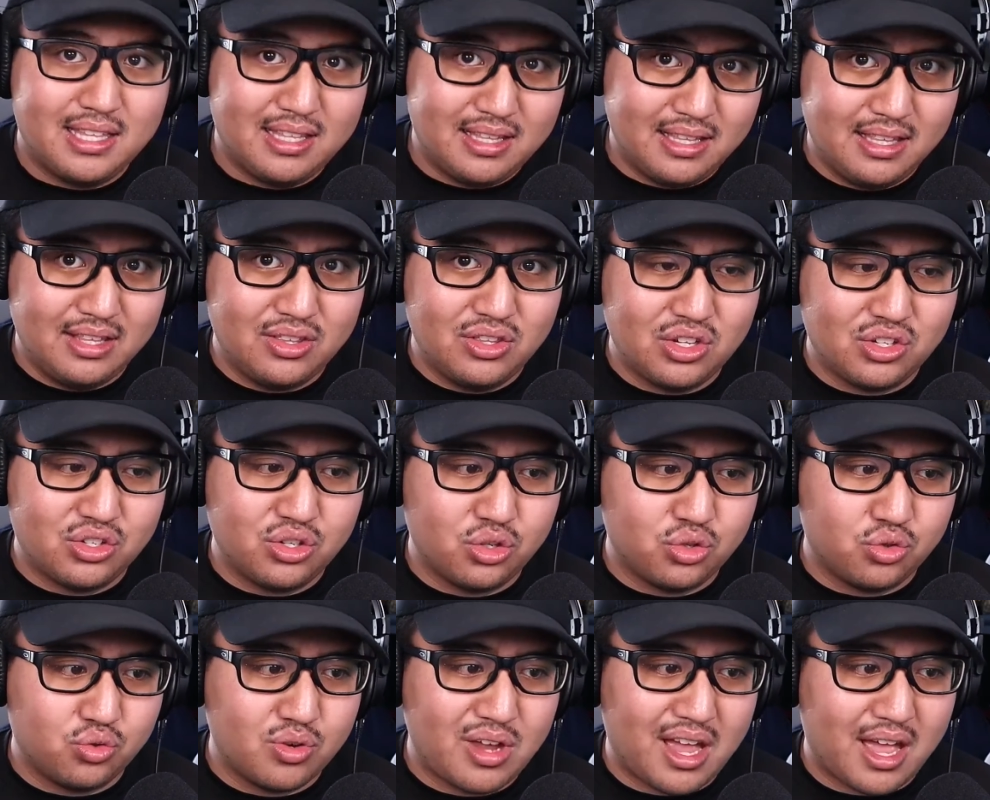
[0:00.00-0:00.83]
in this
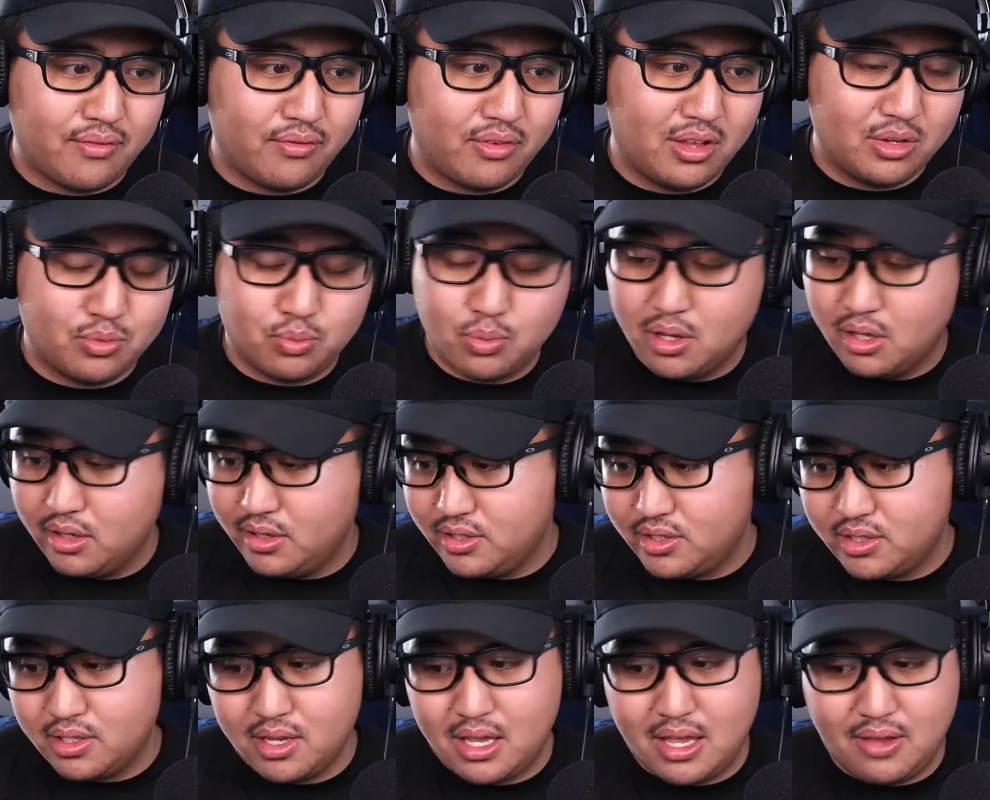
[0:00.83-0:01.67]
year's draft, as well
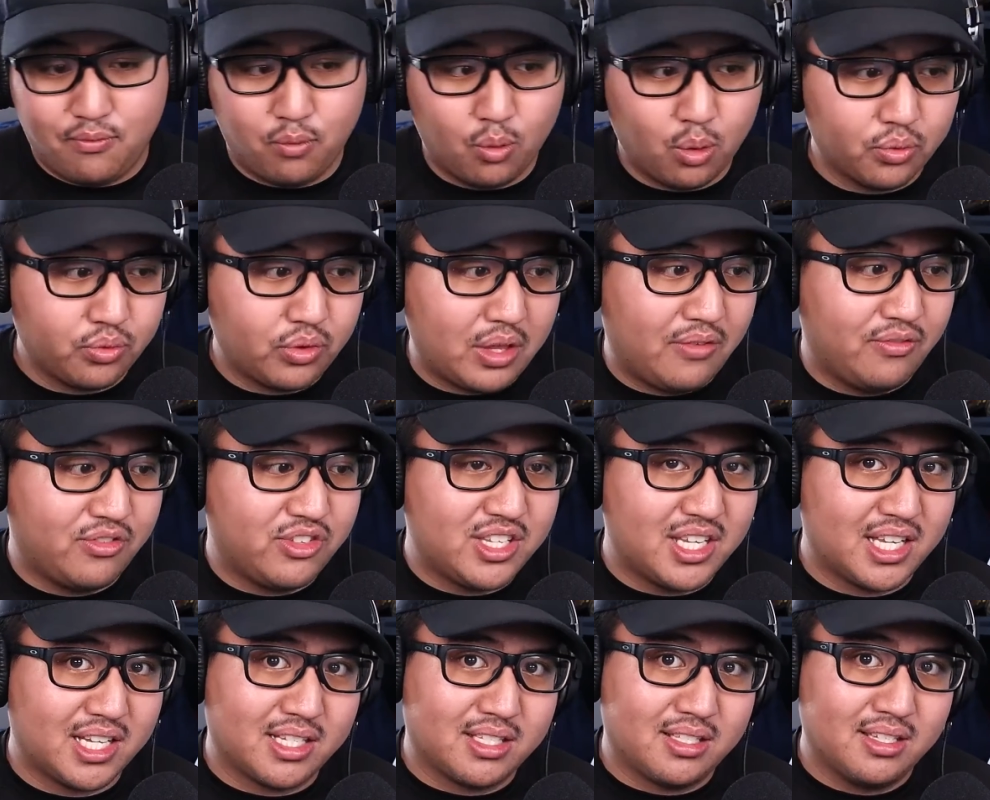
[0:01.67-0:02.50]
as a fourth and
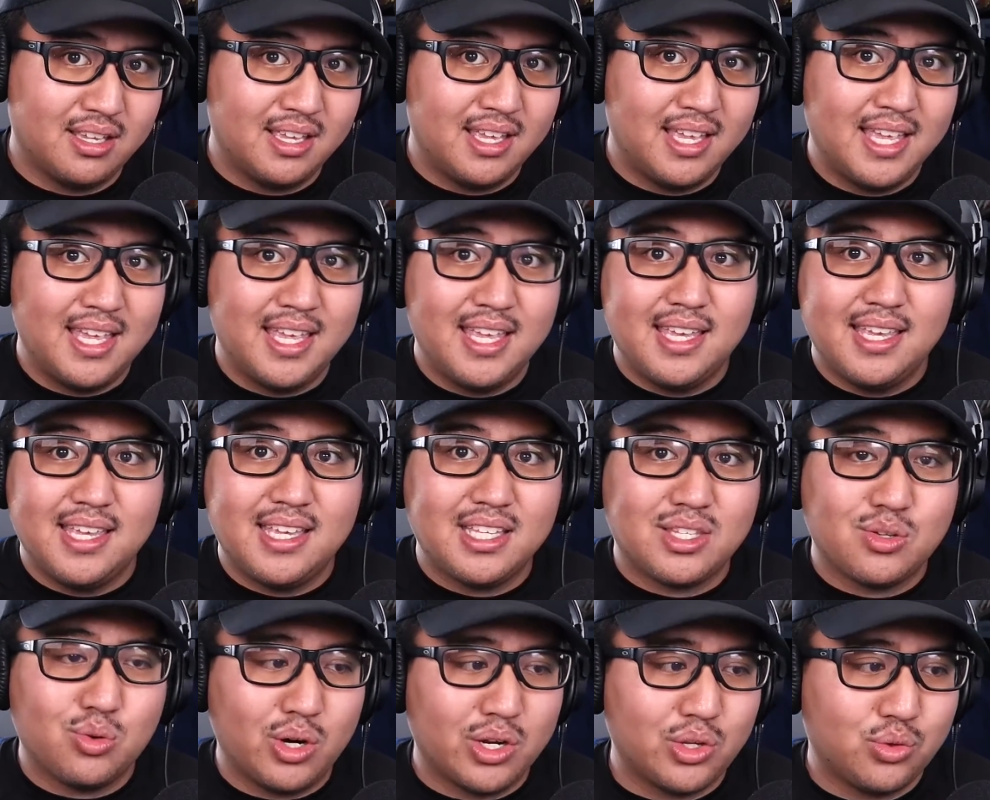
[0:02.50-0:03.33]
sixth
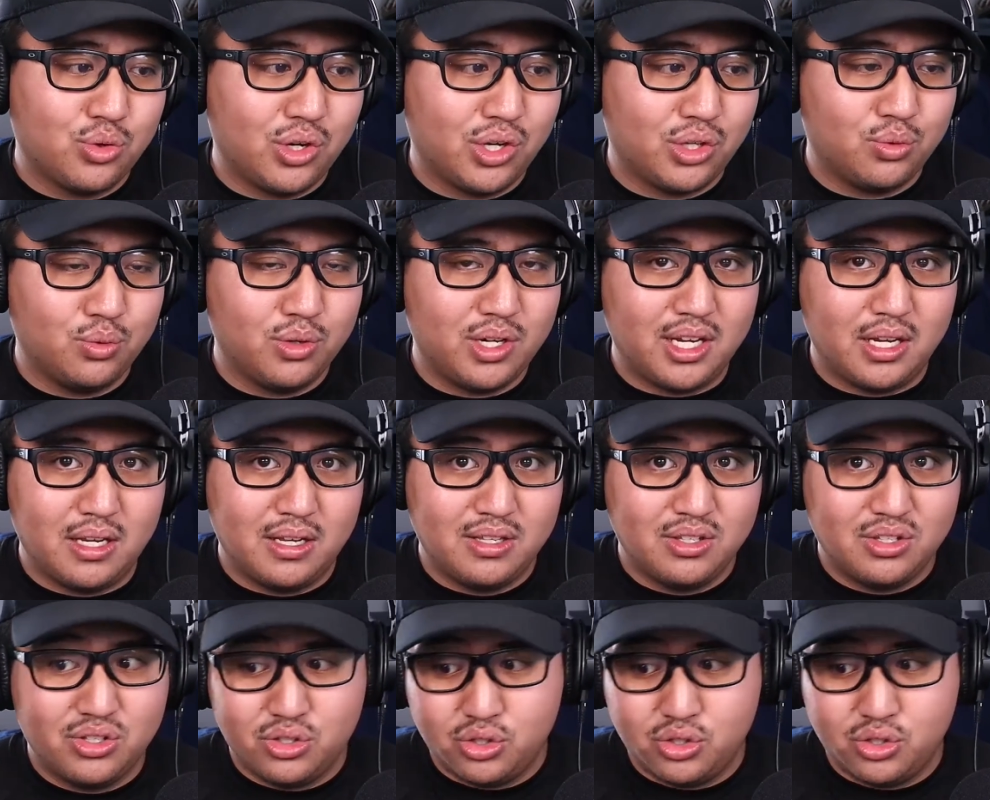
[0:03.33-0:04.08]
in 2023,